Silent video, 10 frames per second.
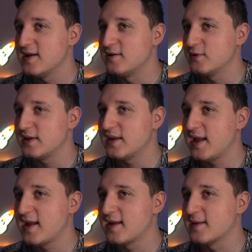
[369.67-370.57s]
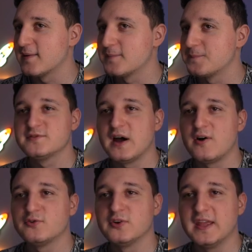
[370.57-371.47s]
Okay. So
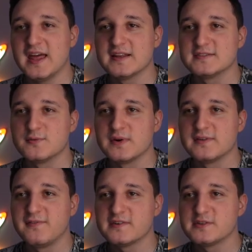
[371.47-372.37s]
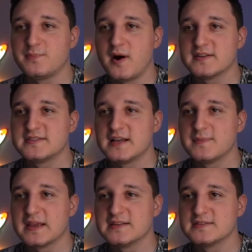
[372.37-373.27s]
how do you get it? So when the Fuzzle pod sale
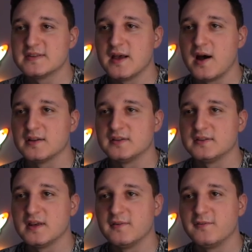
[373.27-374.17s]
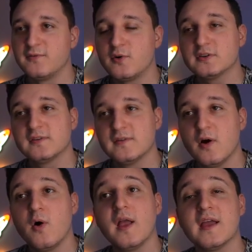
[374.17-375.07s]
begins at the 4th...
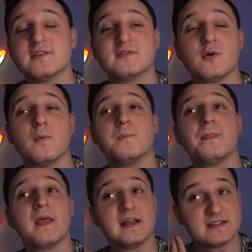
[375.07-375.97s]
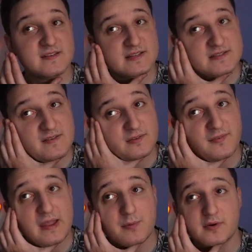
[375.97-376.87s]
Okay, so... the 7th
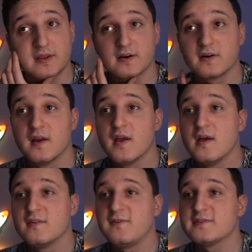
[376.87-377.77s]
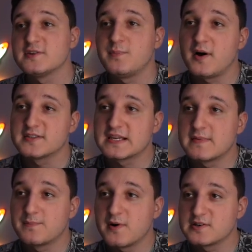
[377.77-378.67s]
of April here, Fuzzle pods can
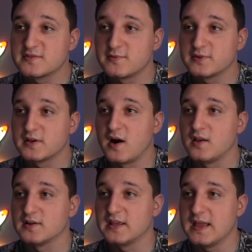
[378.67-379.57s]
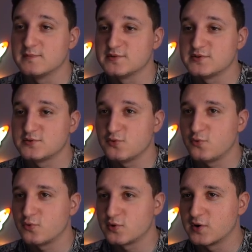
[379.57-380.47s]
be purchased from the Gala Games
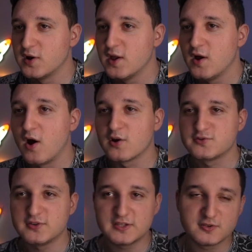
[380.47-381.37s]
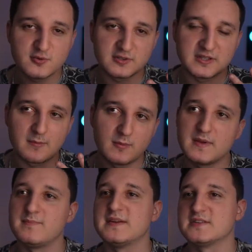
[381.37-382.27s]
store. Okay, so you need to do a double
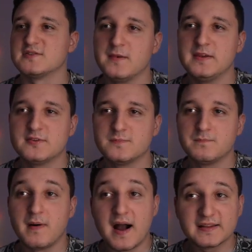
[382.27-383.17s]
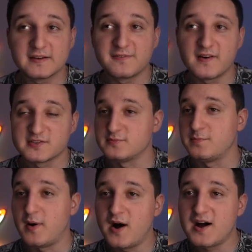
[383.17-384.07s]
mint basically. You need to buy their Fuzzle
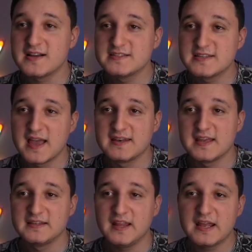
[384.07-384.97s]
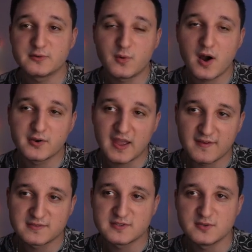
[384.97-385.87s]
pods and then later on you
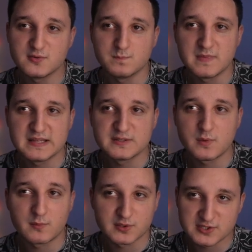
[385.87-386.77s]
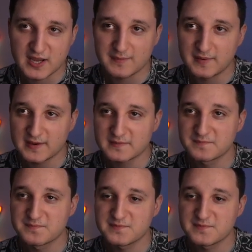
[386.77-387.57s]
have to mint one more time here.